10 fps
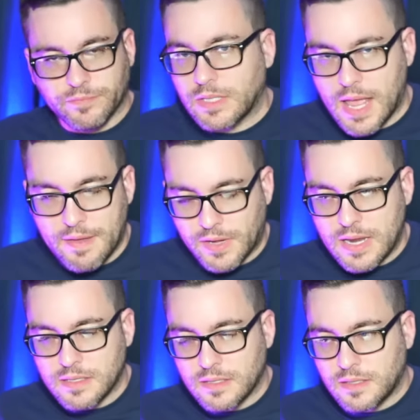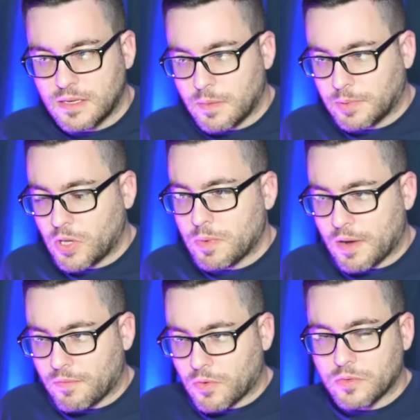haven't gotten to double O, but
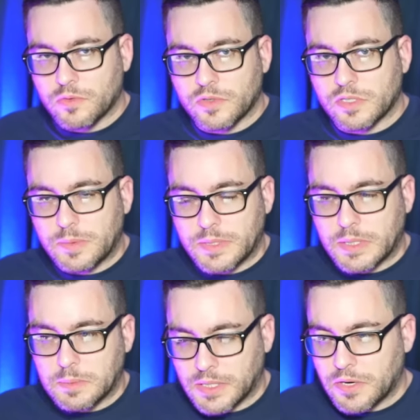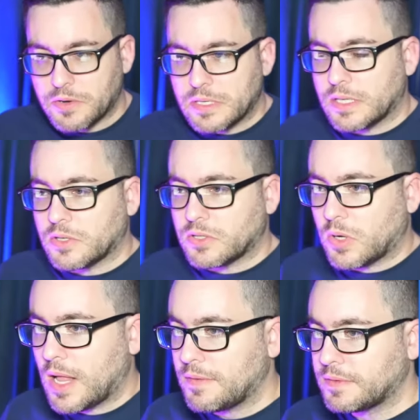I've heard there's some similarities there, so
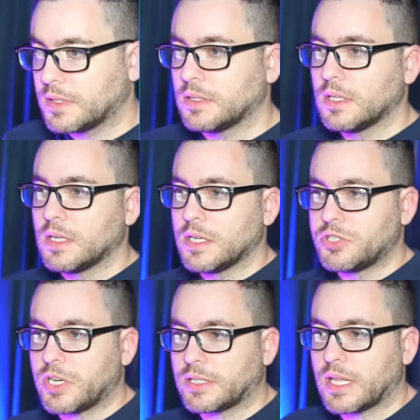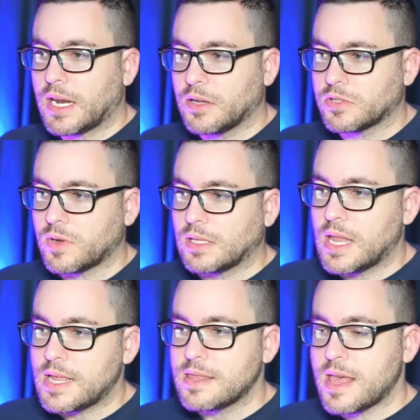I'll have to check that out. So I
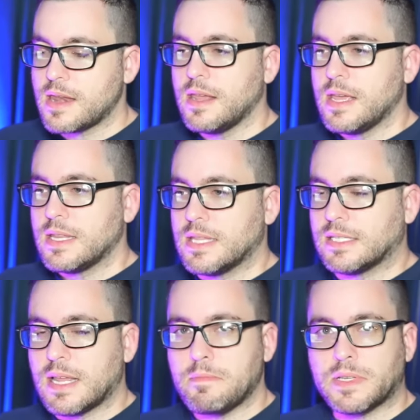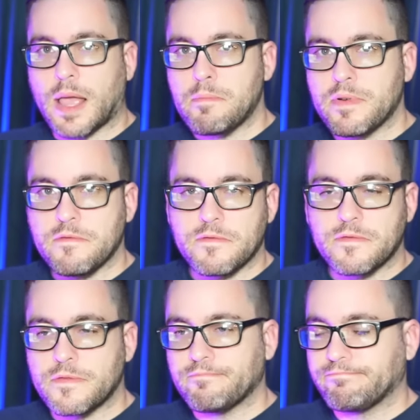like that the same type
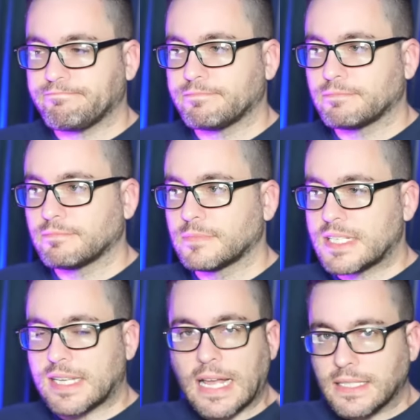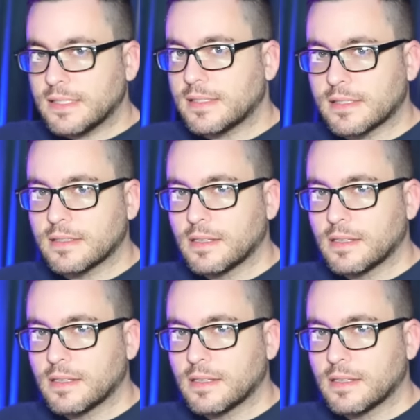of science